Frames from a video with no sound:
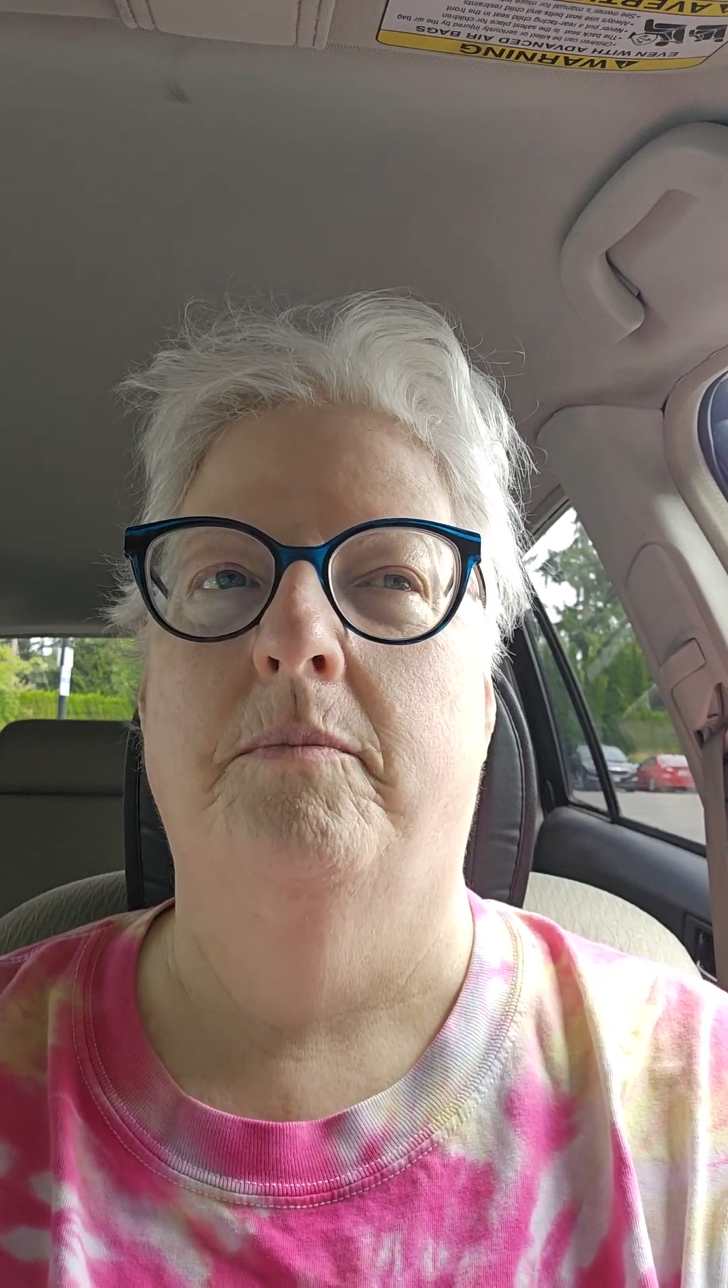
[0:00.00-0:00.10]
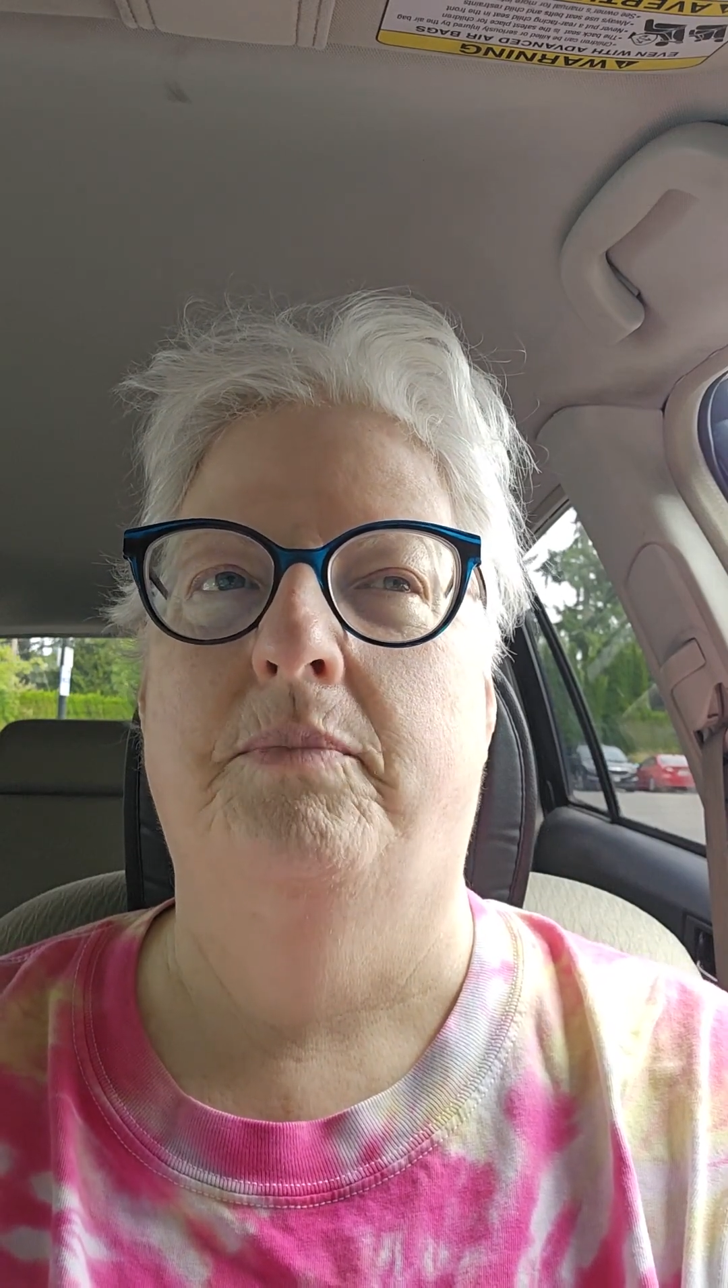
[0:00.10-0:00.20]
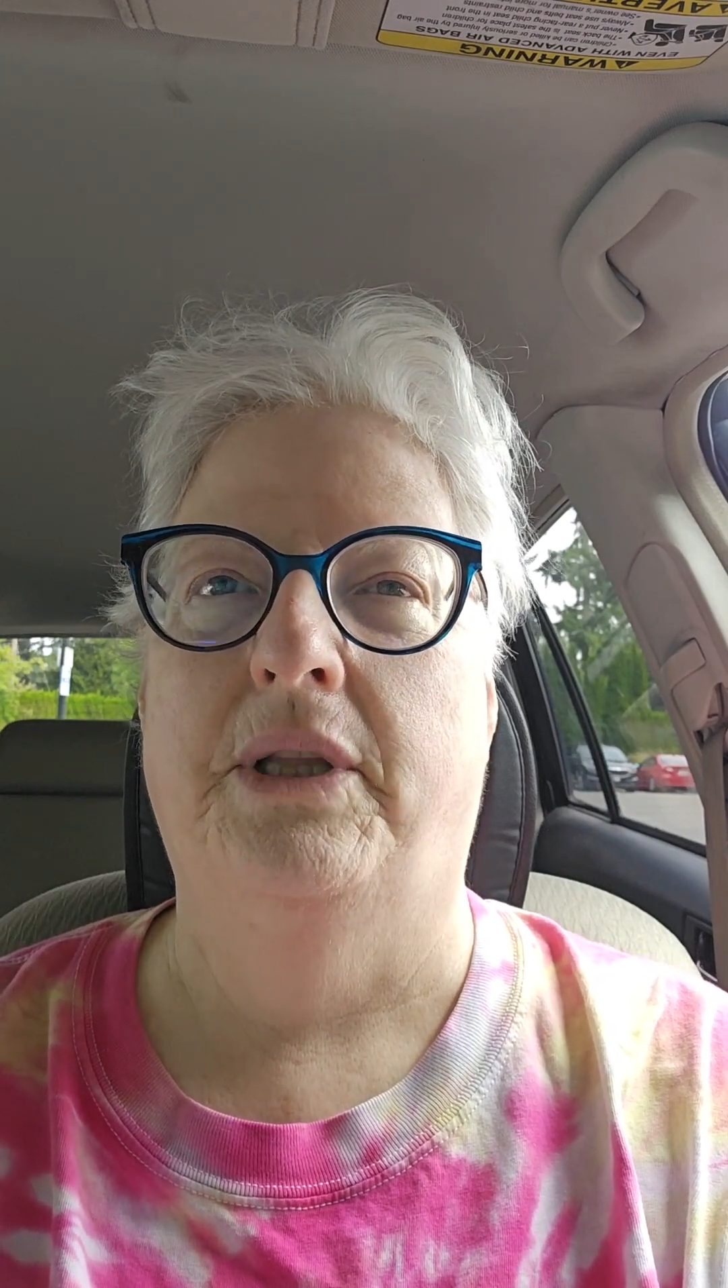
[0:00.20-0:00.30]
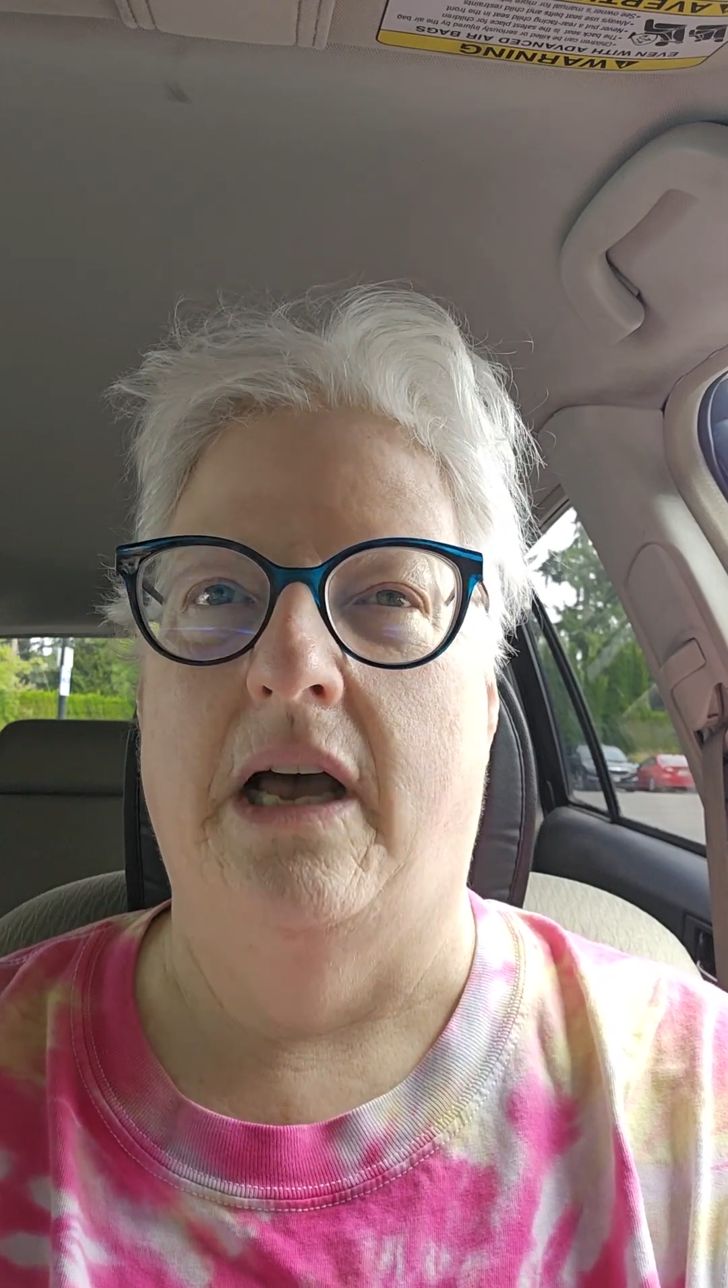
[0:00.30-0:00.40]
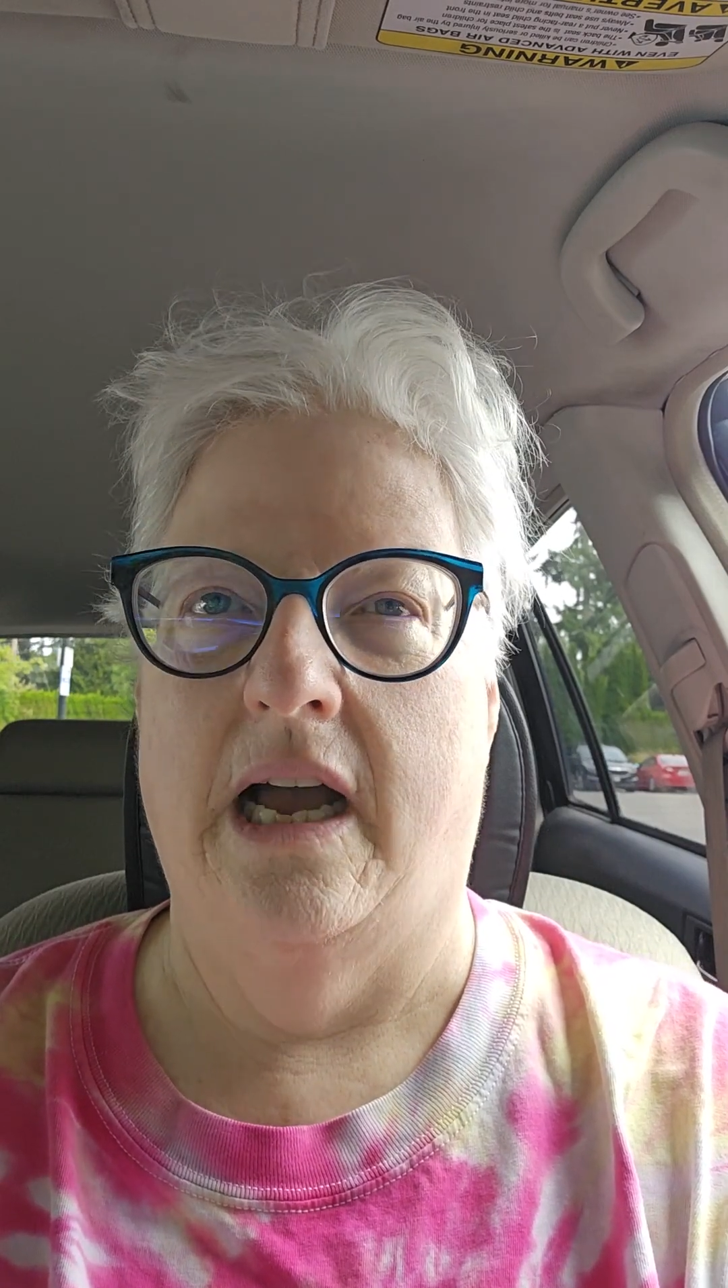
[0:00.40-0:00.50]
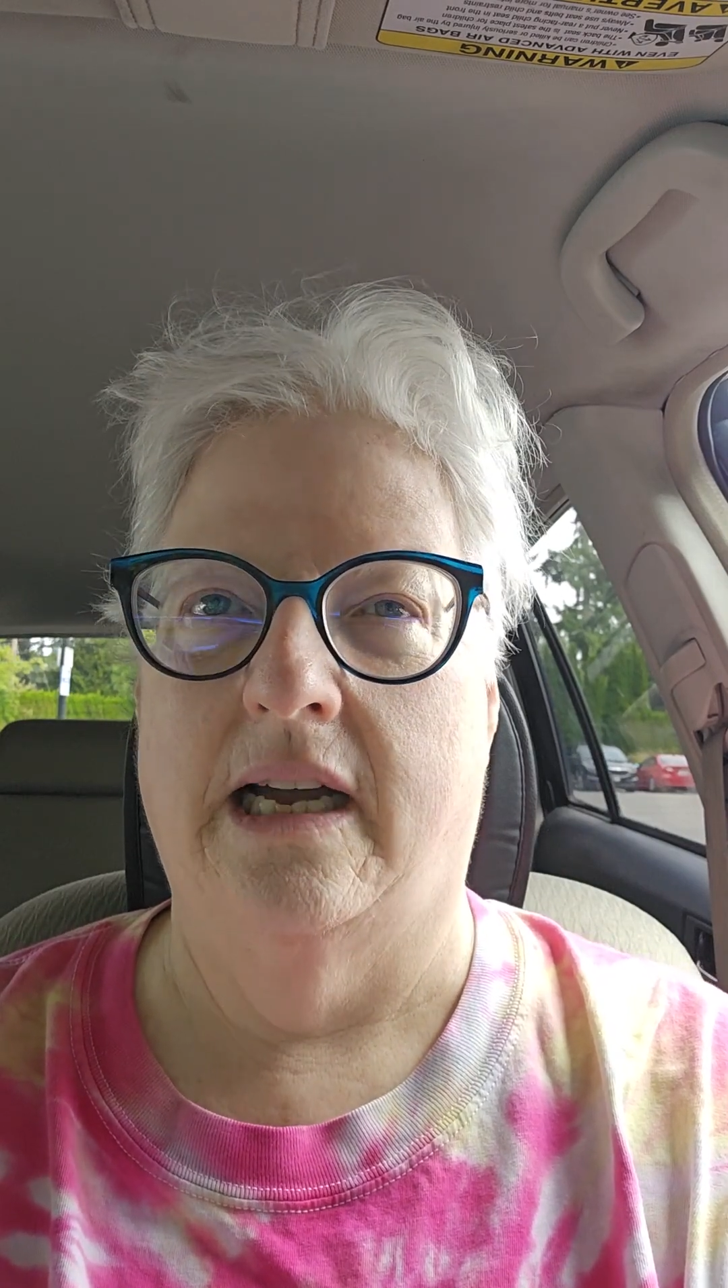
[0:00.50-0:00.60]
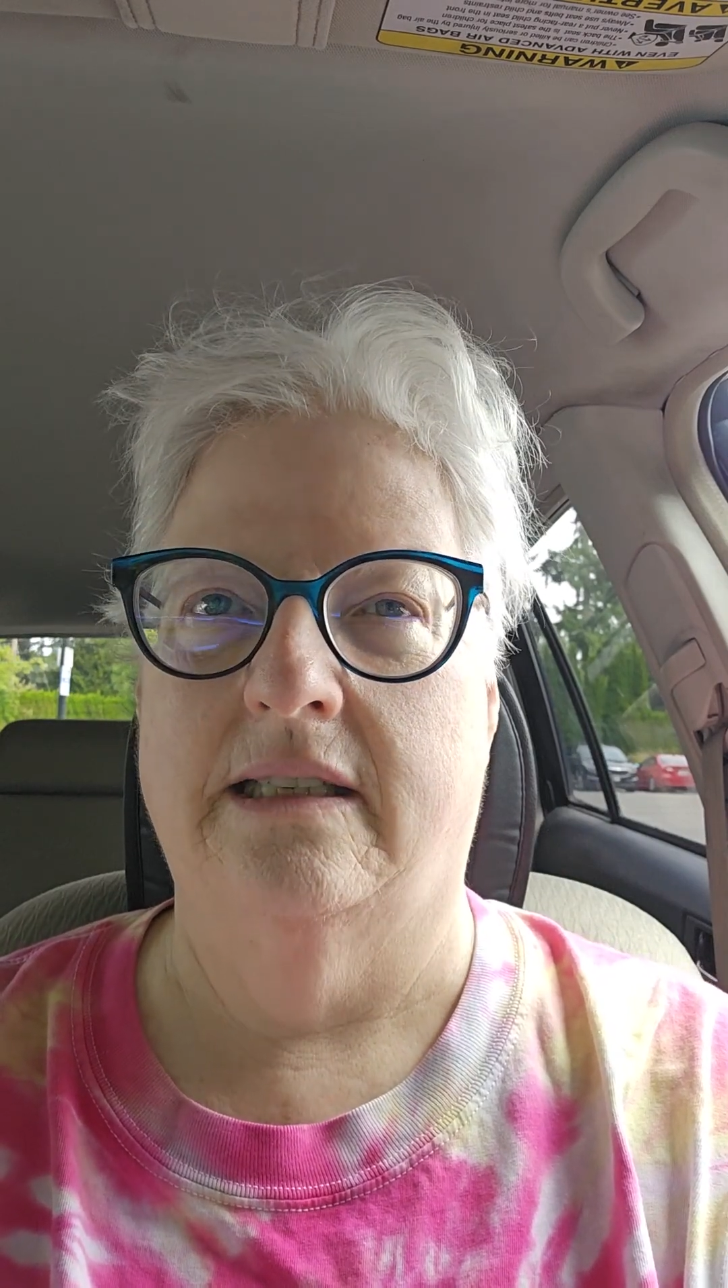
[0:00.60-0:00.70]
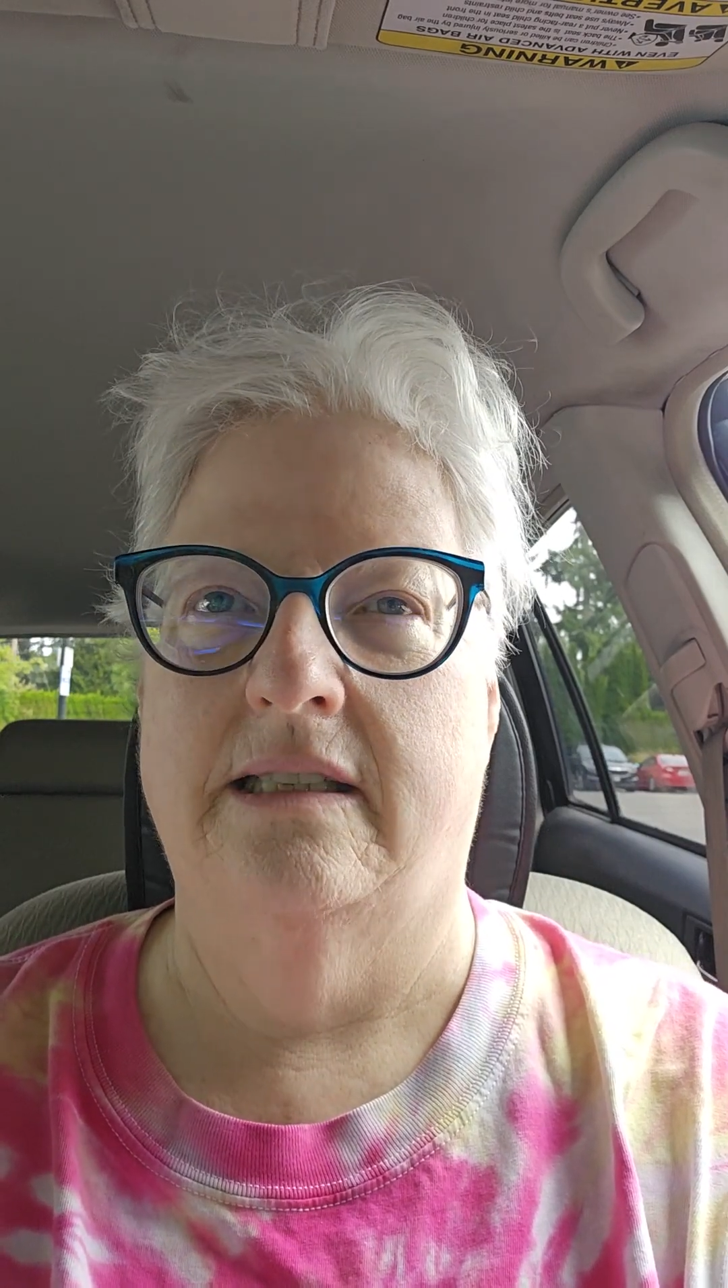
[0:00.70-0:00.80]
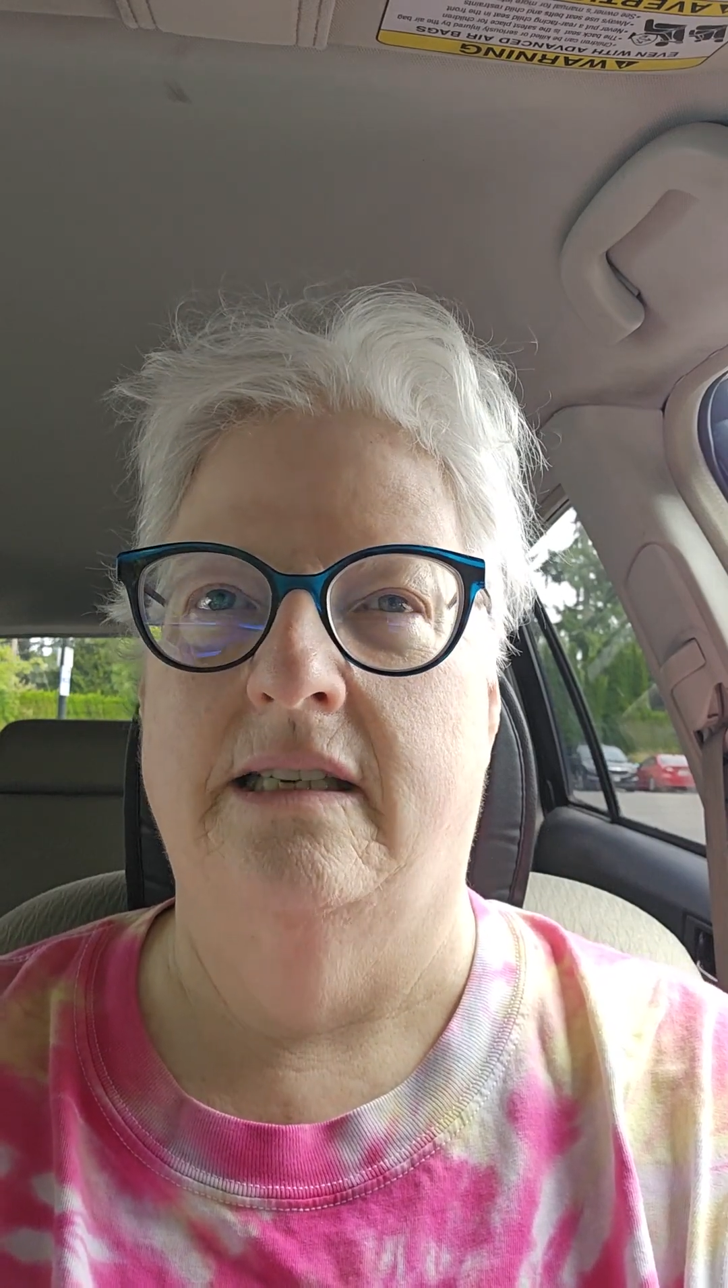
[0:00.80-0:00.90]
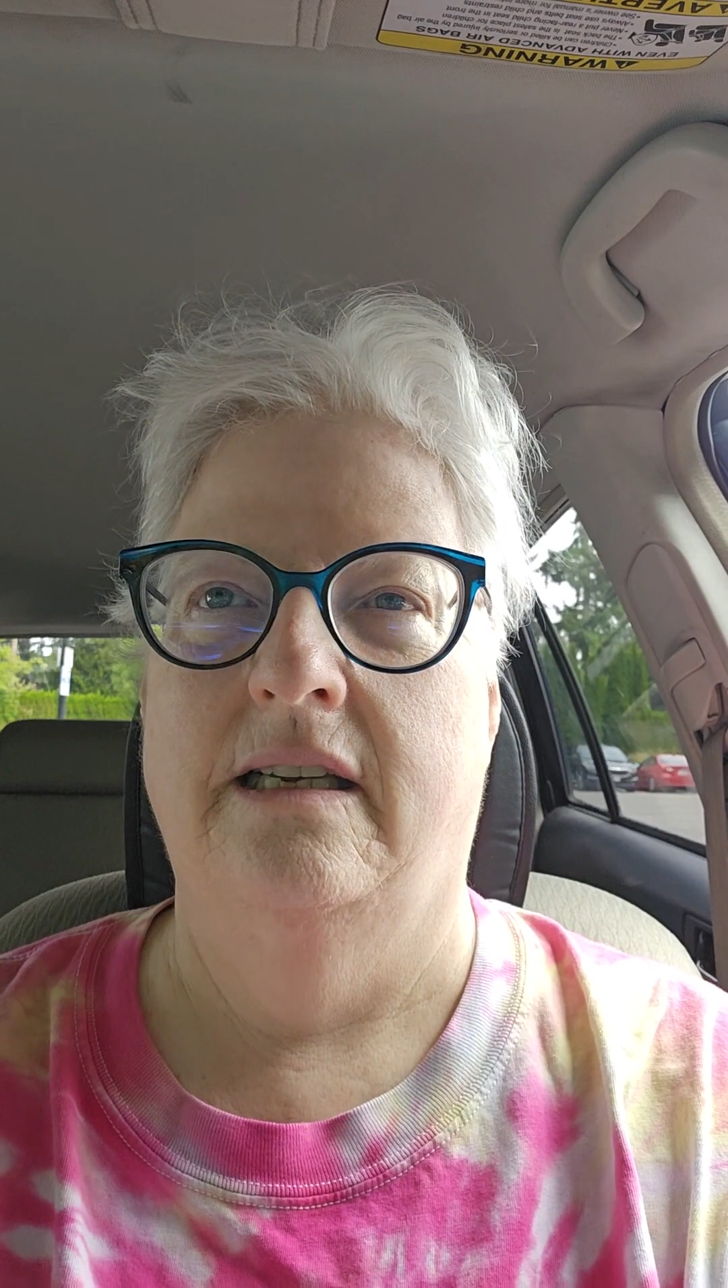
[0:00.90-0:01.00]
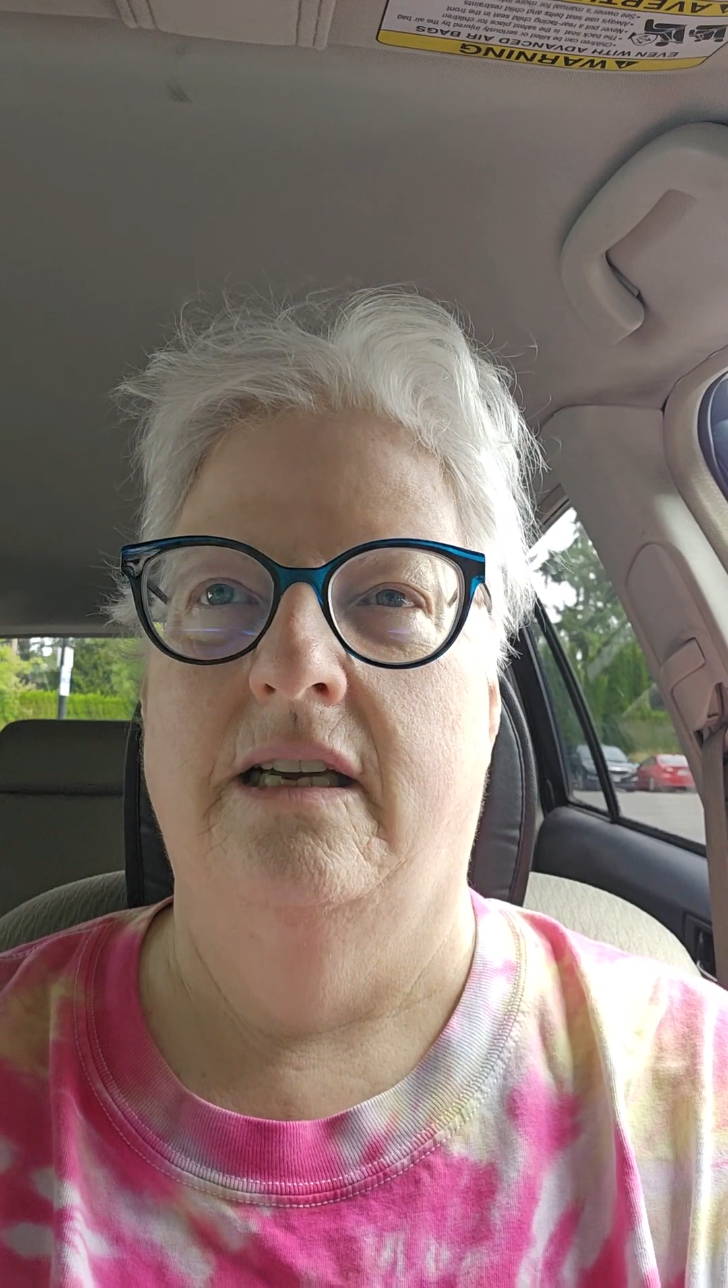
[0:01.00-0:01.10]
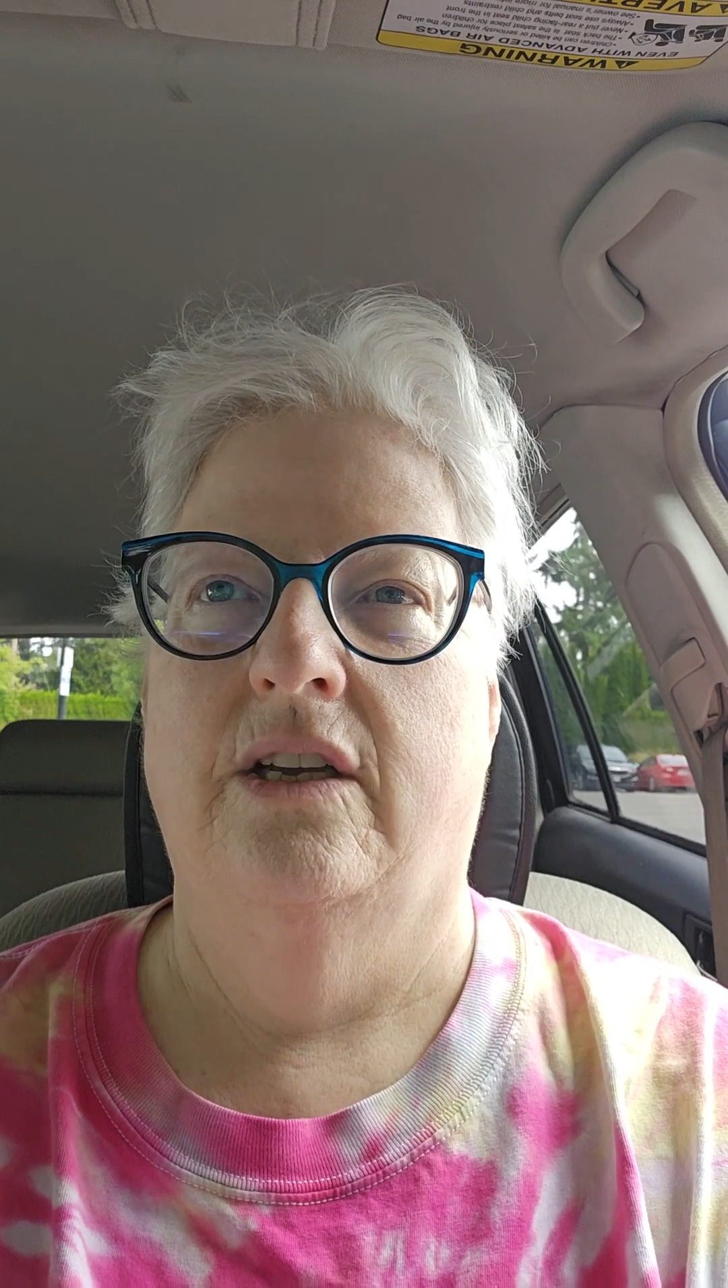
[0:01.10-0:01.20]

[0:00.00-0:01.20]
blocked,